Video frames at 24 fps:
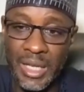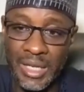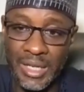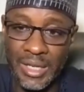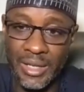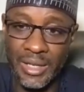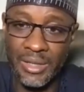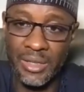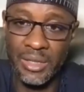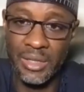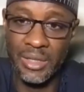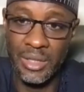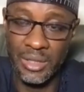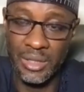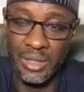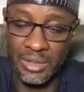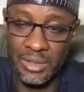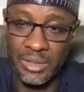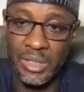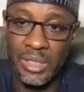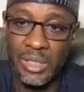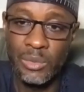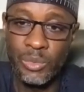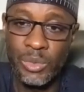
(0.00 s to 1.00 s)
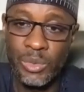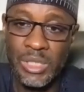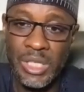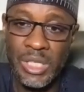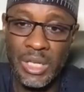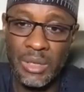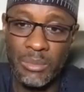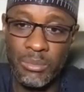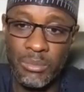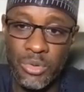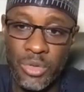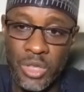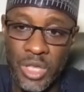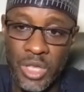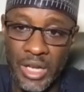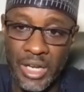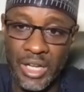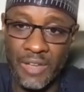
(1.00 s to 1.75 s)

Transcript: that exist within Abuja.